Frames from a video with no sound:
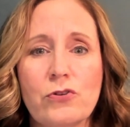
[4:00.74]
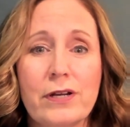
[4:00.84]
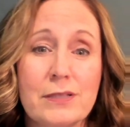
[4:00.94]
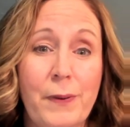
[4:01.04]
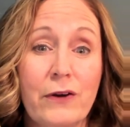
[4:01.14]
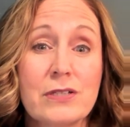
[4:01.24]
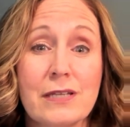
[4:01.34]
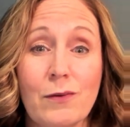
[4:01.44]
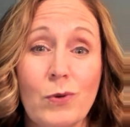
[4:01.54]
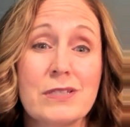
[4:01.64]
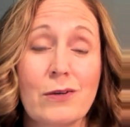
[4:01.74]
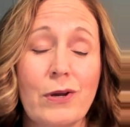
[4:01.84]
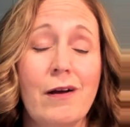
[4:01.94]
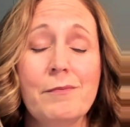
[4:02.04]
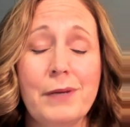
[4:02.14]
transparency in what's
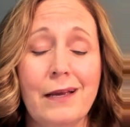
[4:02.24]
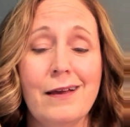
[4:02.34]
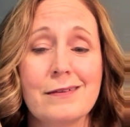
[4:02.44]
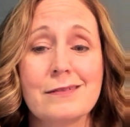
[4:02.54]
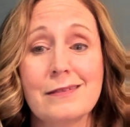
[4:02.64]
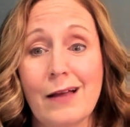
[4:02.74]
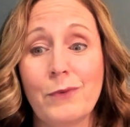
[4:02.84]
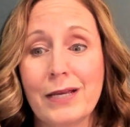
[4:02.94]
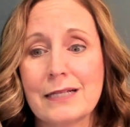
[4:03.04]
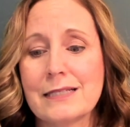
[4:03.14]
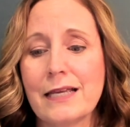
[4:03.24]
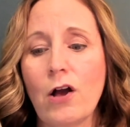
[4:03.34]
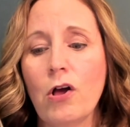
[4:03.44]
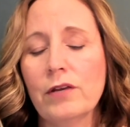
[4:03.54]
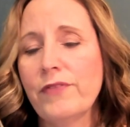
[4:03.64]
going on, because now we can see
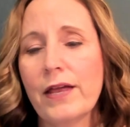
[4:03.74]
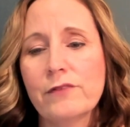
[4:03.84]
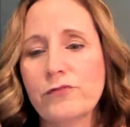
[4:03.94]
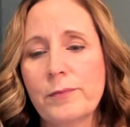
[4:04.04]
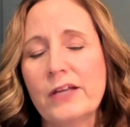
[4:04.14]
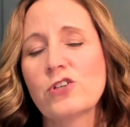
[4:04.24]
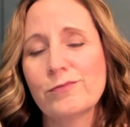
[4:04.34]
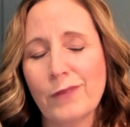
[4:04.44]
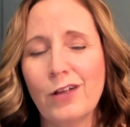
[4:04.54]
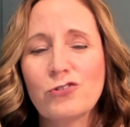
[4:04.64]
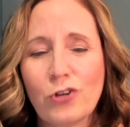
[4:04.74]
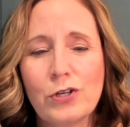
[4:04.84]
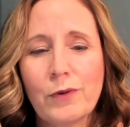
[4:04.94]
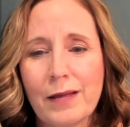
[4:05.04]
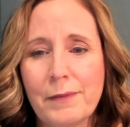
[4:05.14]
all of that information. I'll show you
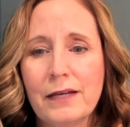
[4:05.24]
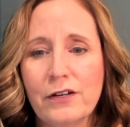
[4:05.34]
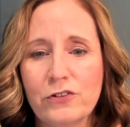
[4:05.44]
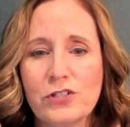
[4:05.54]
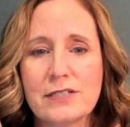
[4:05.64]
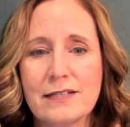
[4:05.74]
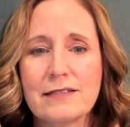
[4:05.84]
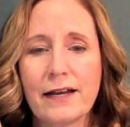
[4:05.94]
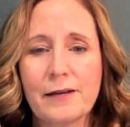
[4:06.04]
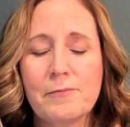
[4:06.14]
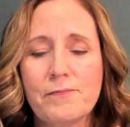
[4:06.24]
what I mean here in just a second.